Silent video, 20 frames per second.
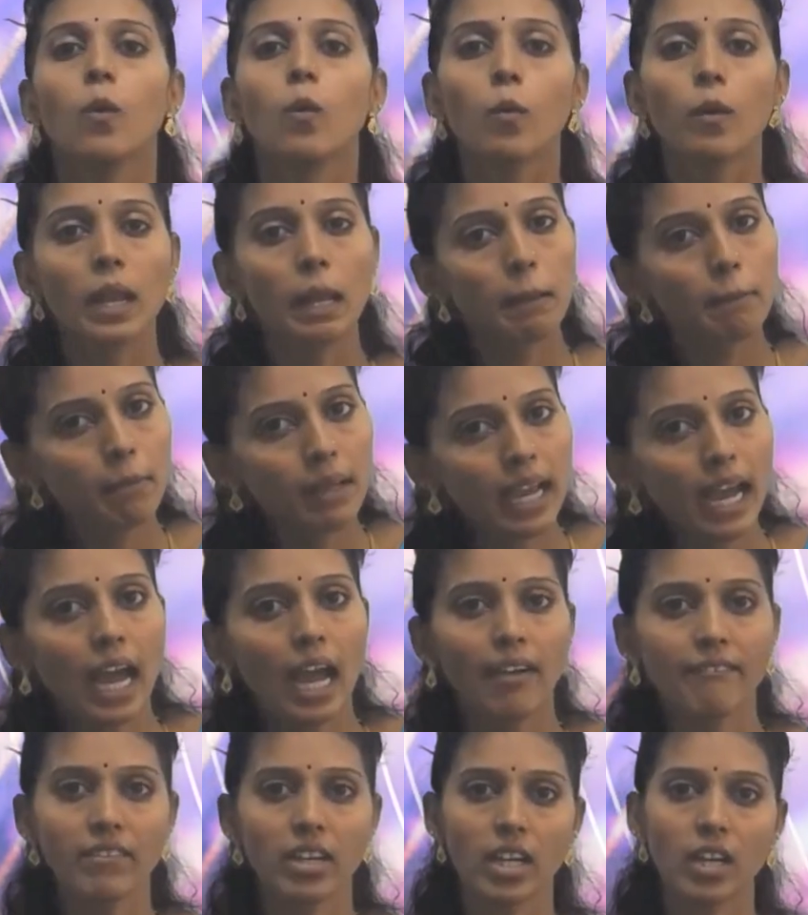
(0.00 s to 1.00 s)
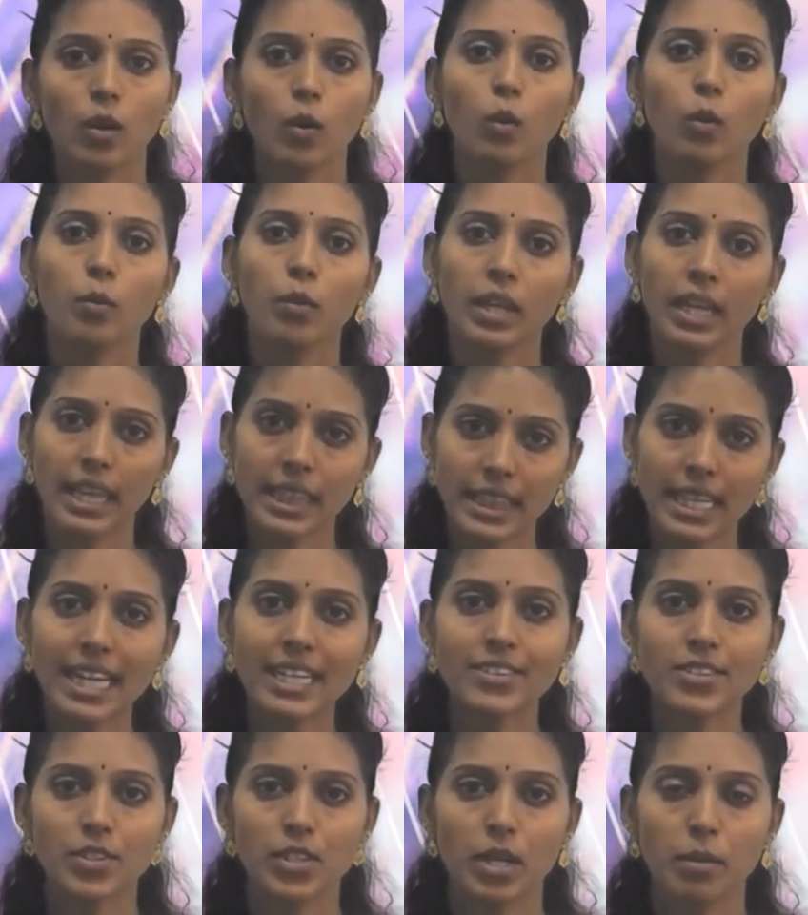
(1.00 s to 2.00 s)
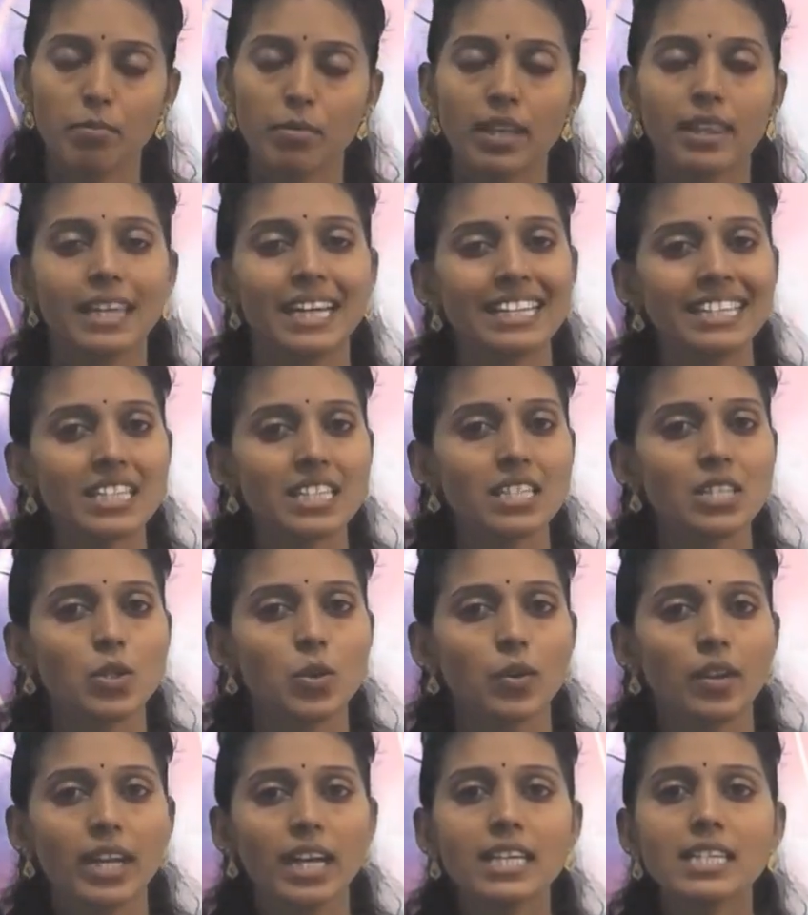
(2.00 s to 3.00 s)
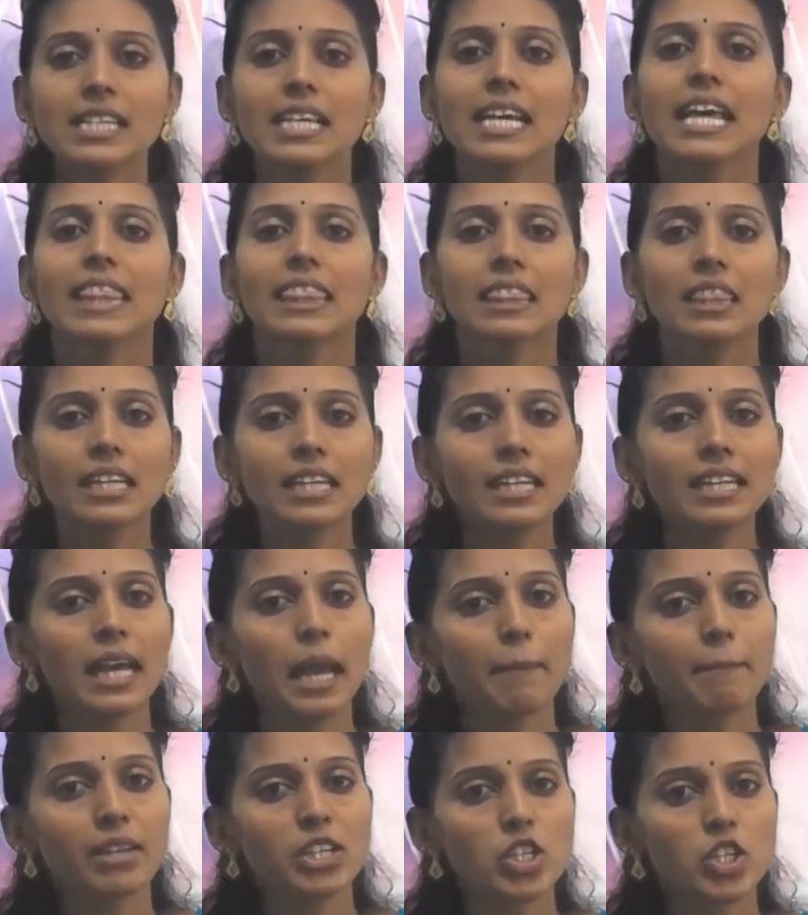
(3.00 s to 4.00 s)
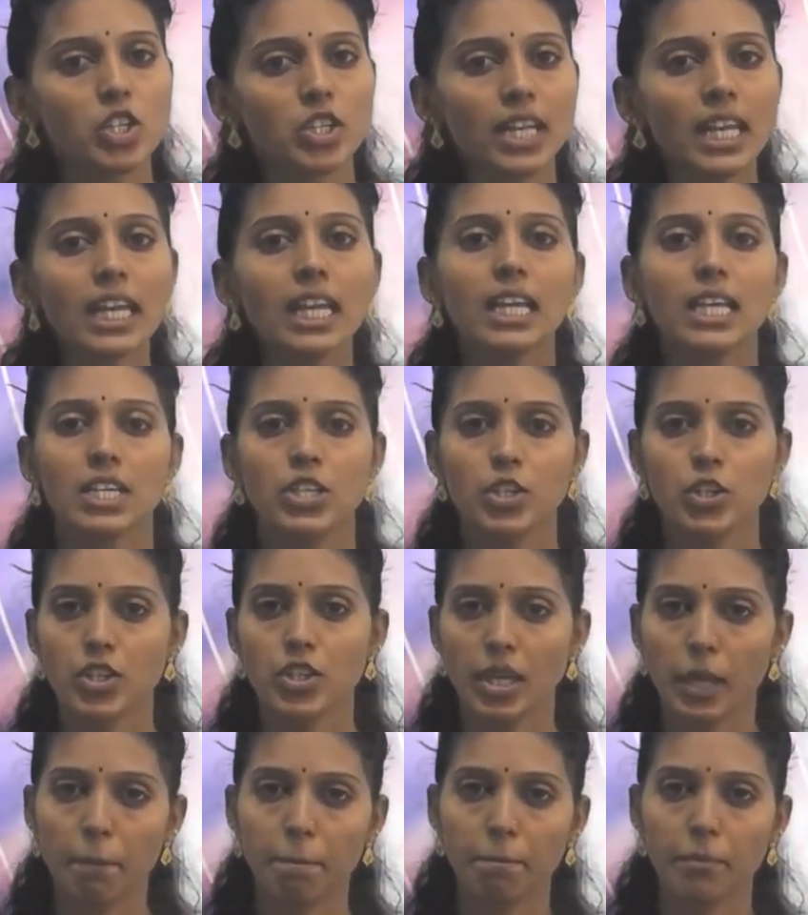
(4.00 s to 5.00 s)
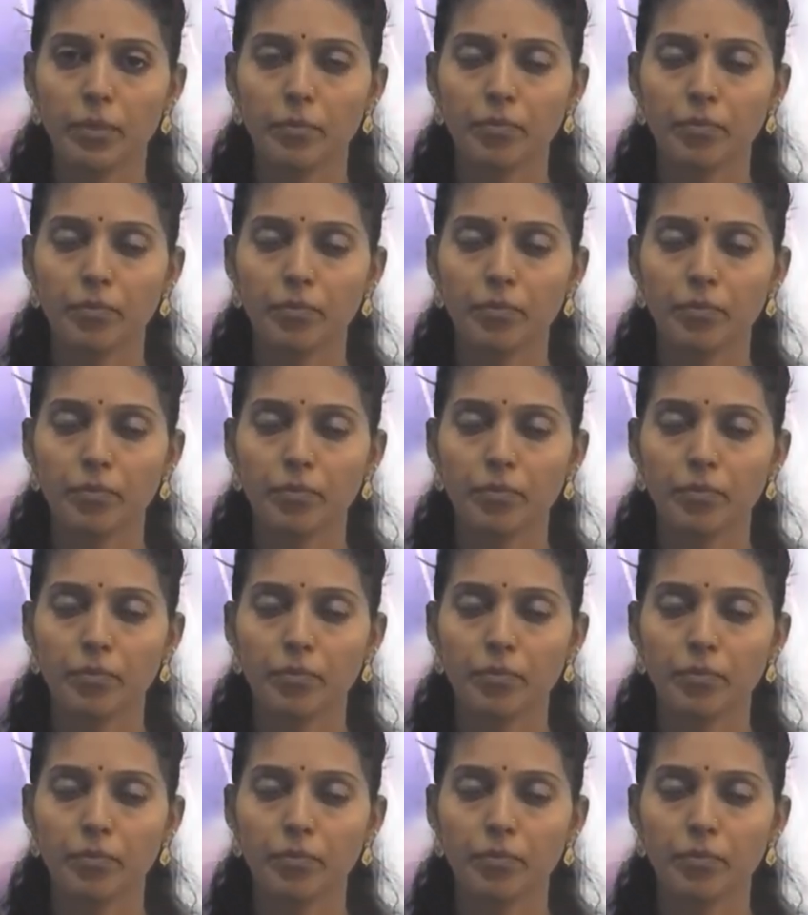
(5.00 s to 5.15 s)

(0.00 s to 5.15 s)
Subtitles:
will be having in that shape, that is known as 3-dimensional shape.